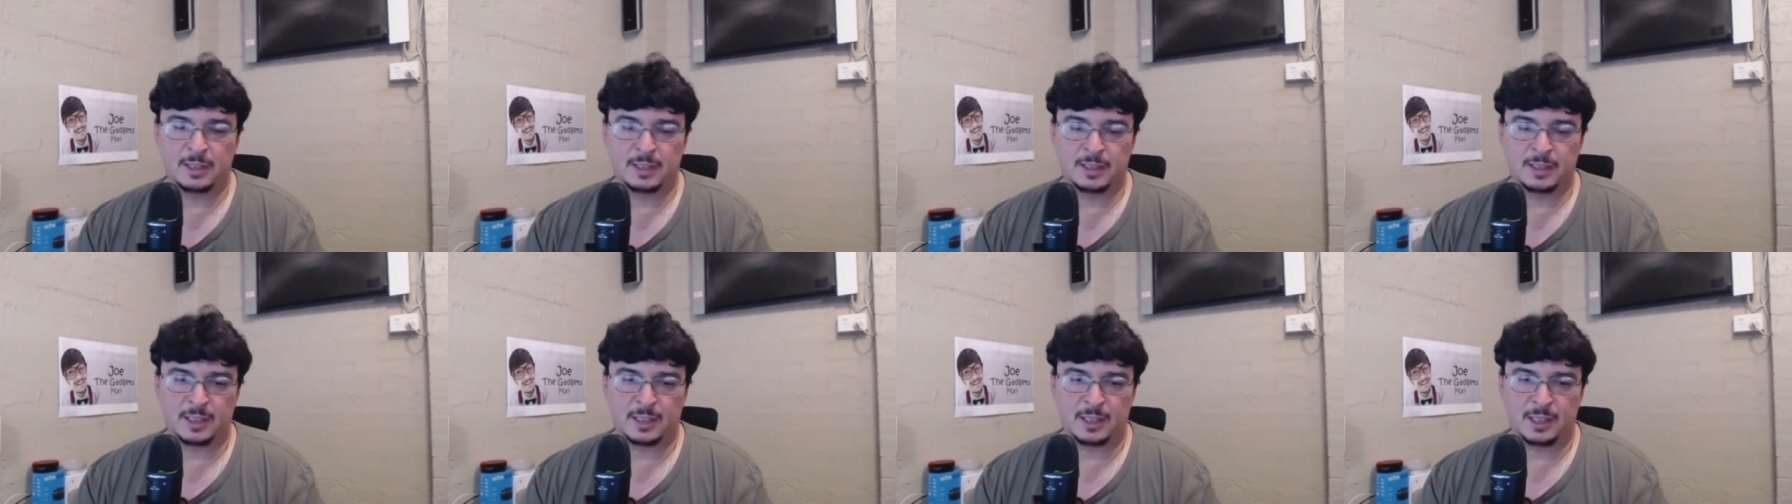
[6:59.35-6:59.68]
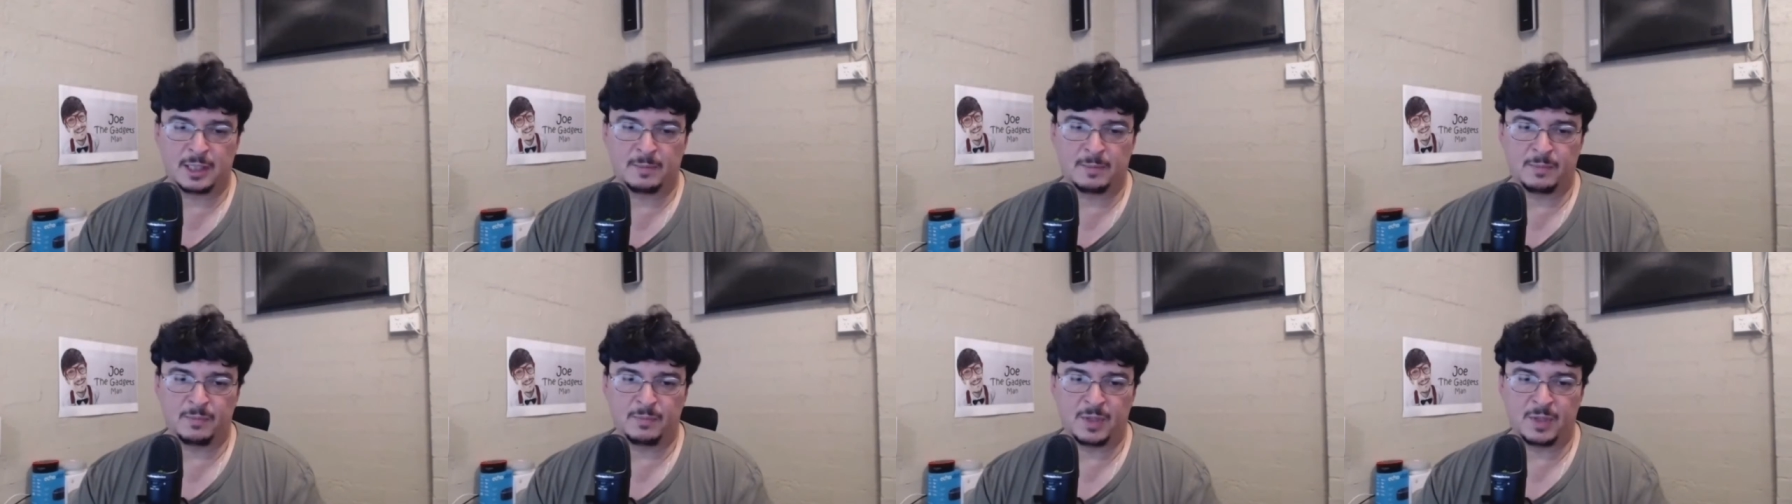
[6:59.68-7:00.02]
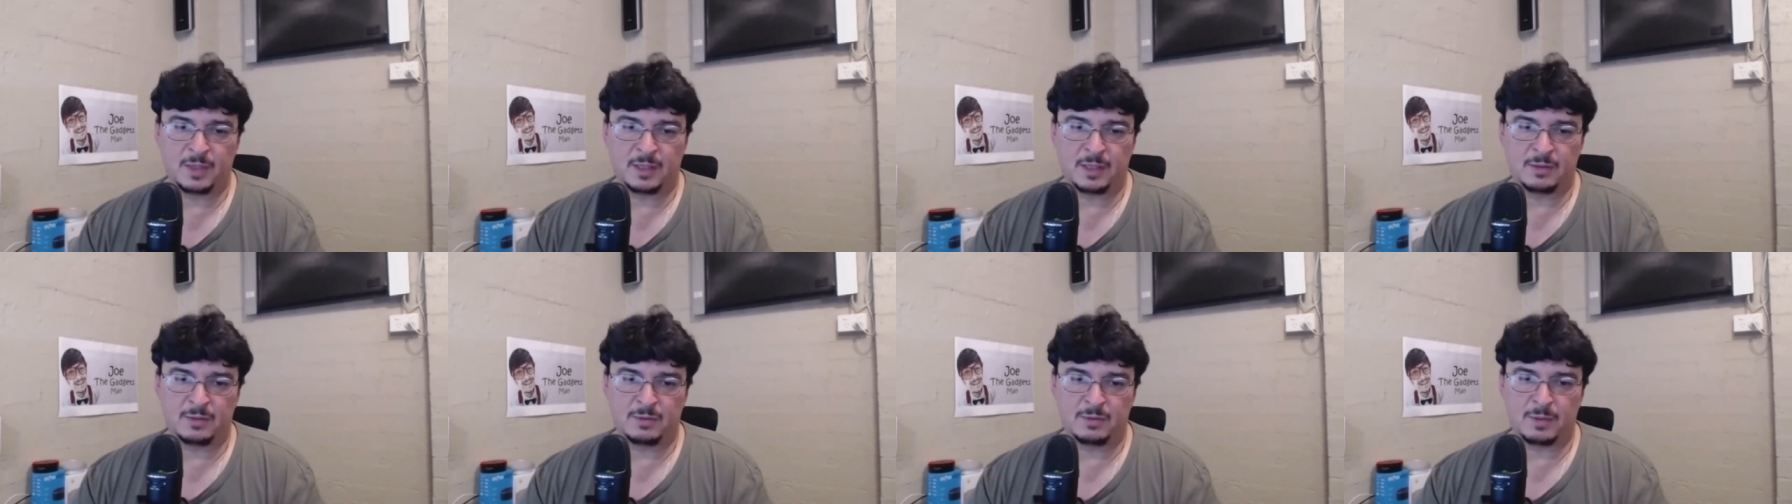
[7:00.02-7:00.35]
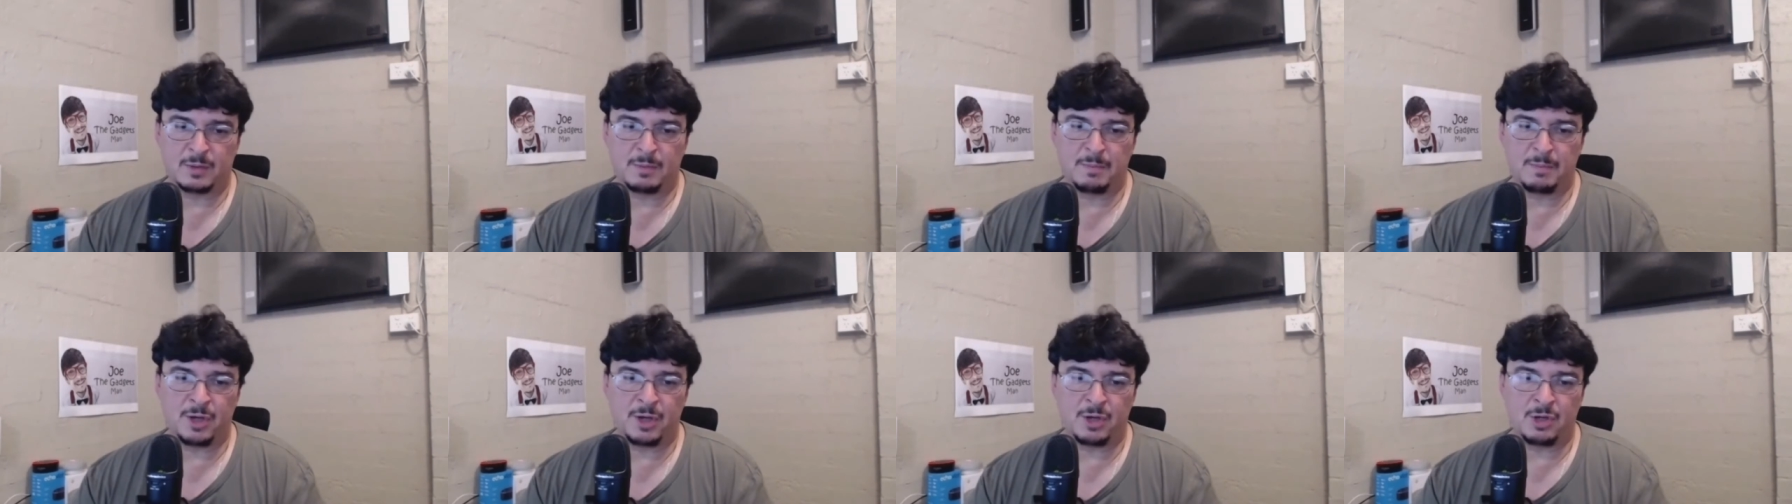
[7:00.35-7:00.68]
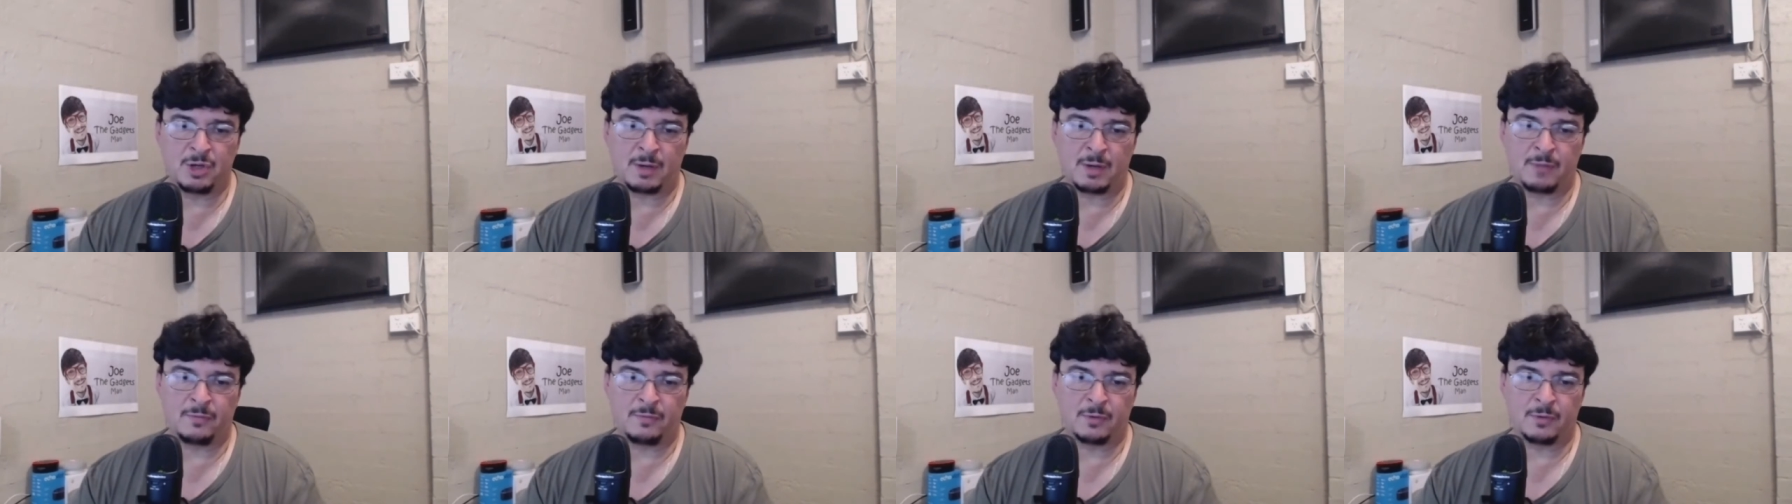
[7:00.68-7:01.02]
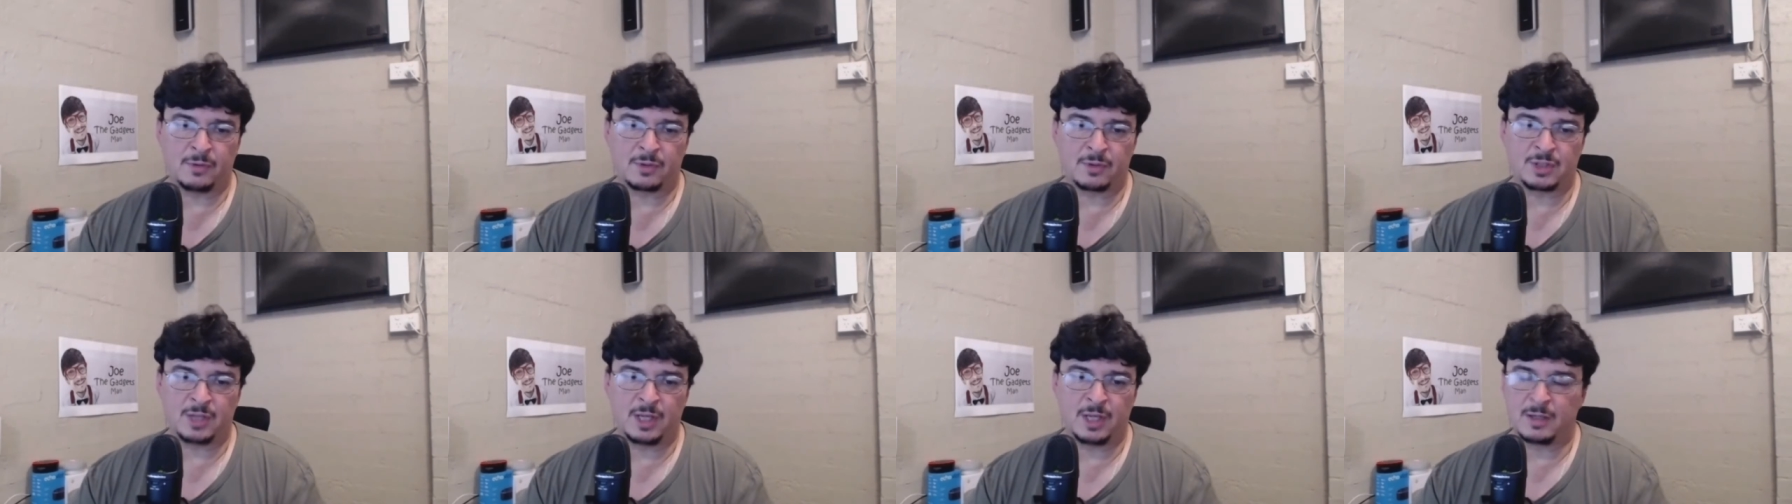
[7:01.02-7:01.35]
um, you know, the menu up for the
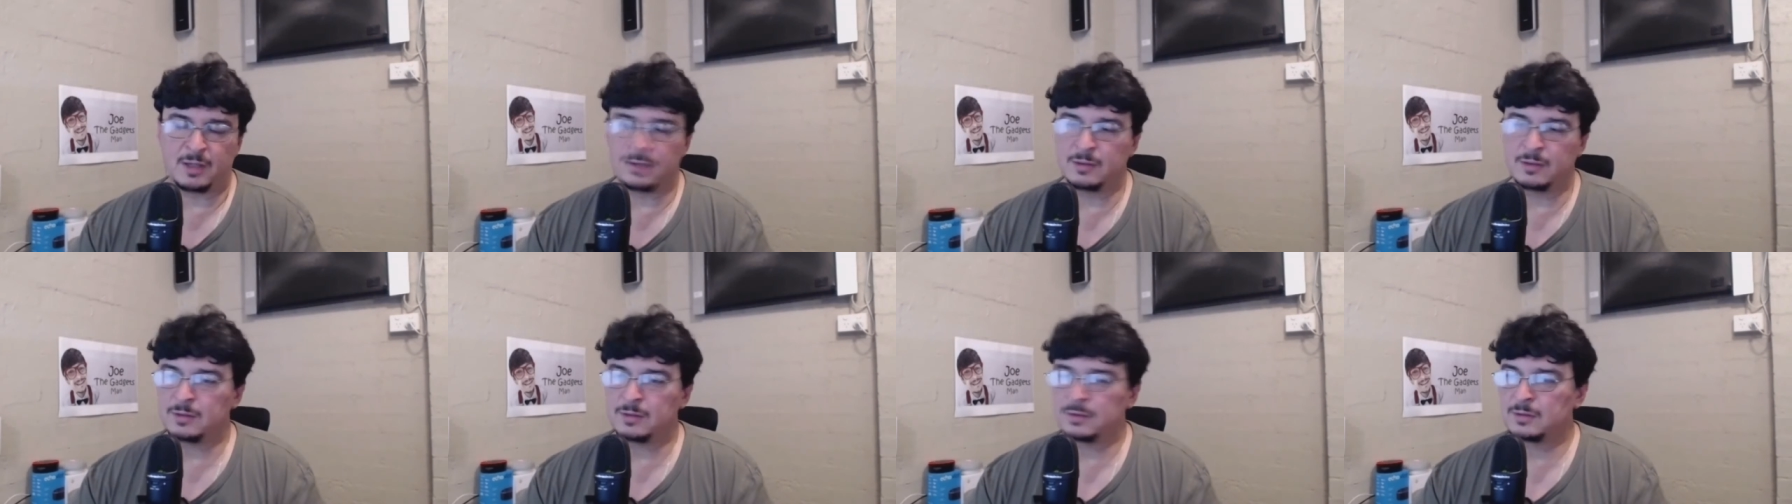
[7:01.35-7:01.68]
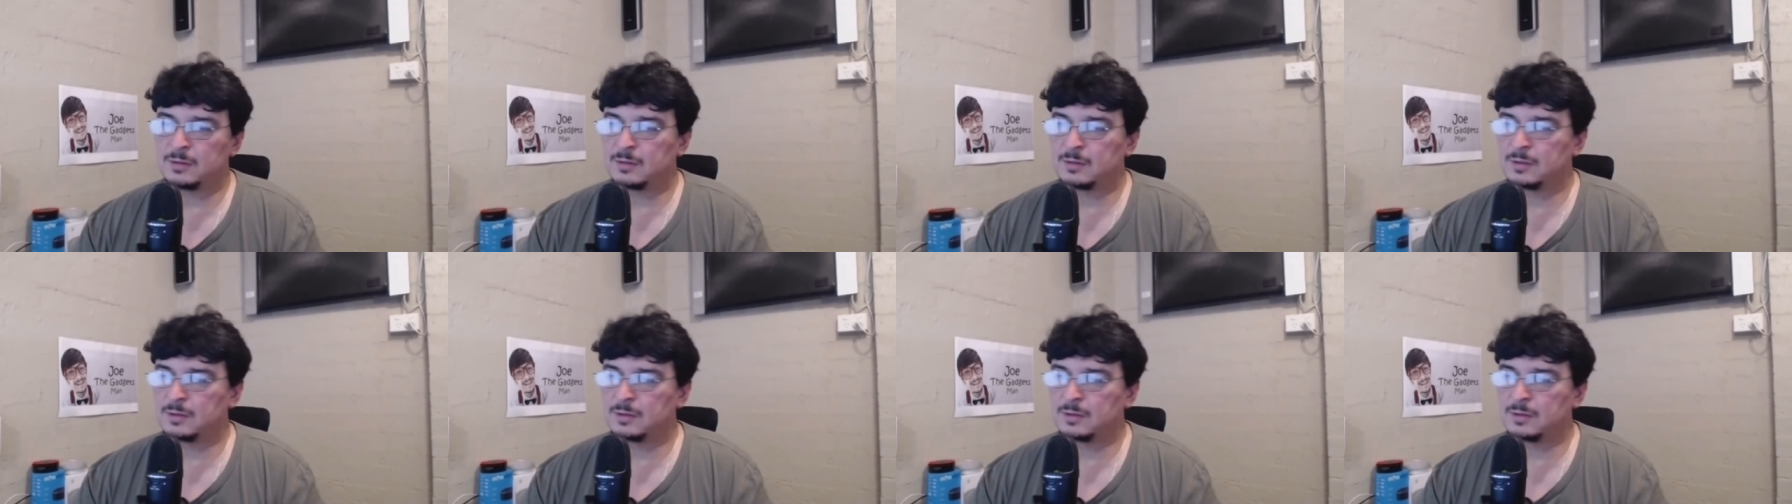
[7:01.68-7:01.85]
sound.